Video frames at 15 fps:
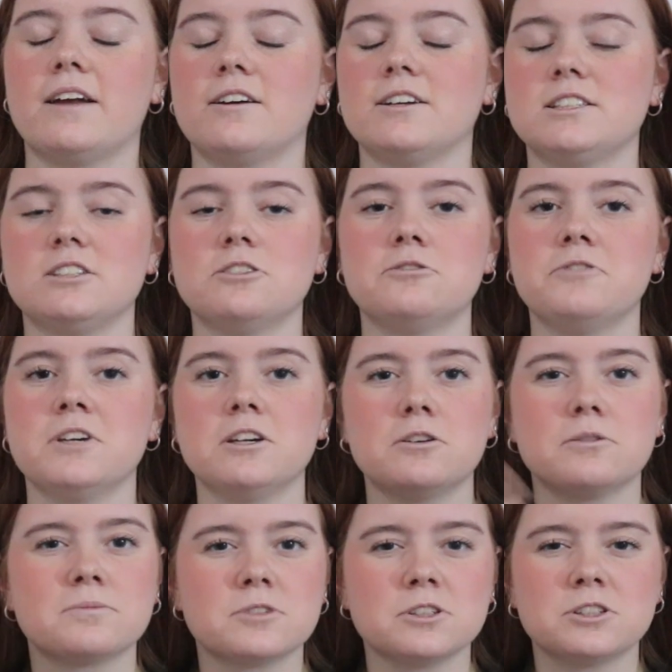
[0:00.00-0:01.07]
I still think of
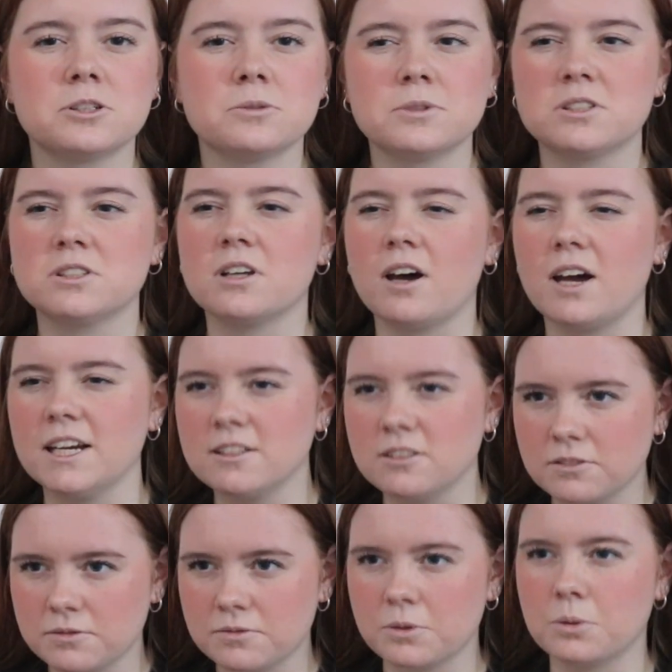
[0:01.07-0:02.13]
the suicide
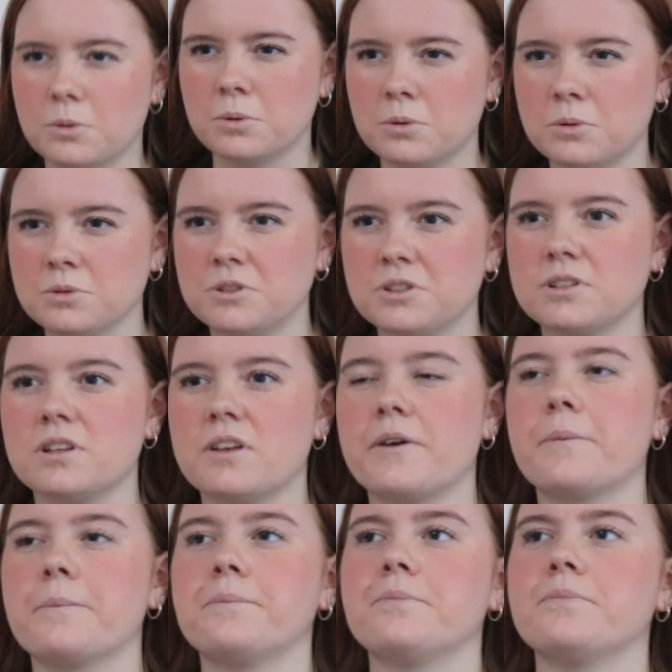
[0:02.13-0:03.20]
thoughts.
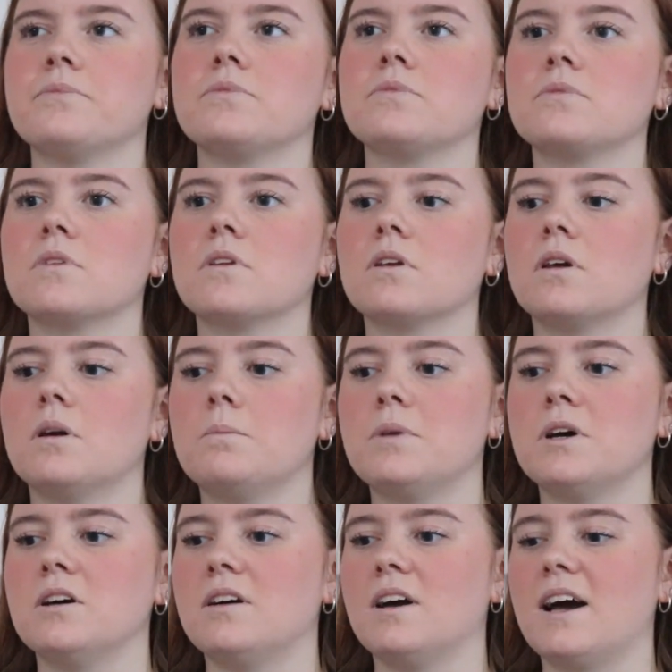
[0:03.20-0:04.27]

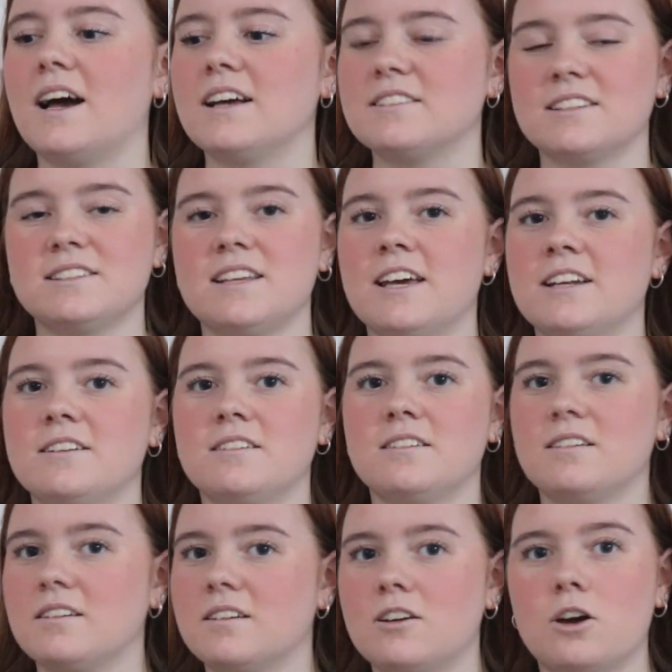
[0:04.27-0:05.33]
But as I said,
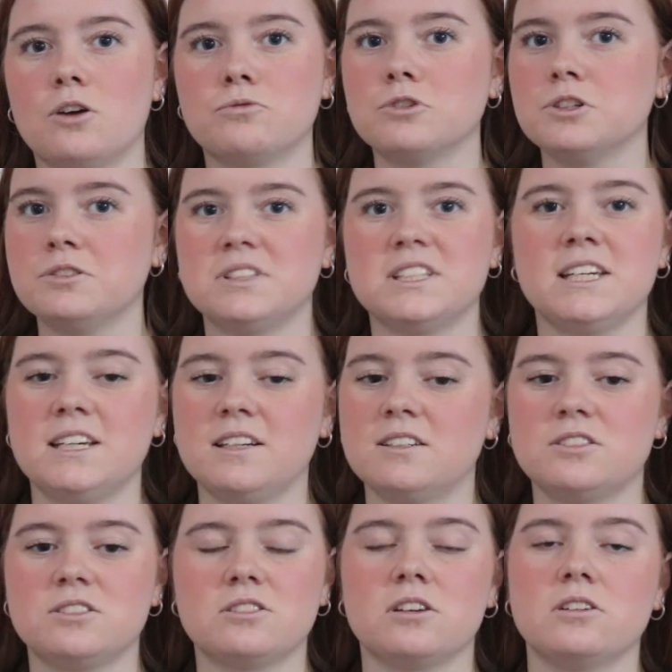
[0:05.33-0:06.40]
a routine is
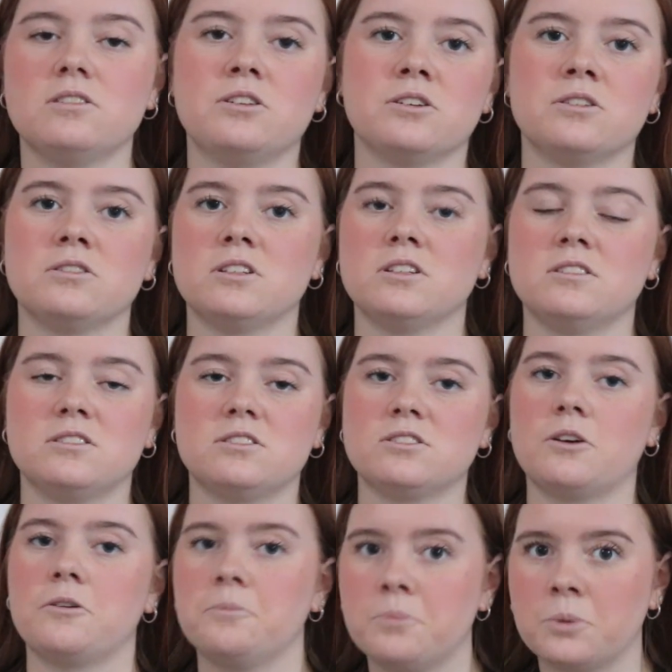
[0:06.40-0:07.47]
so good and it's so
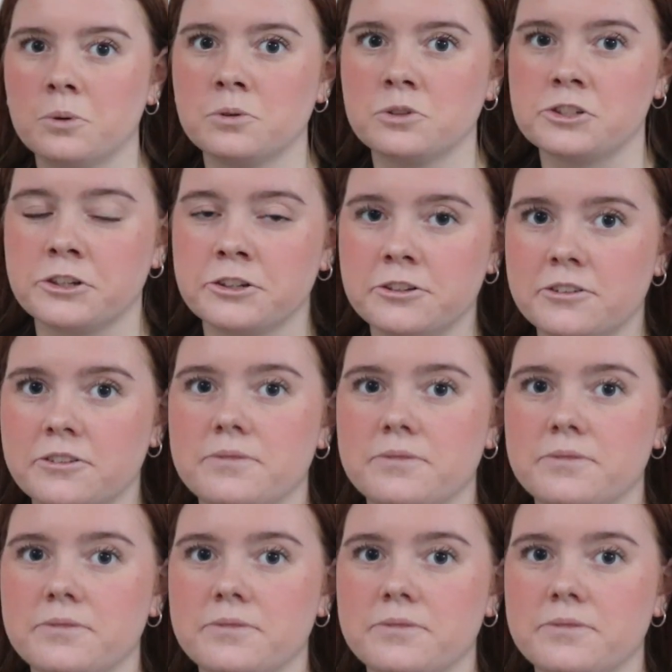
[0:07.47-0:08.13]
important.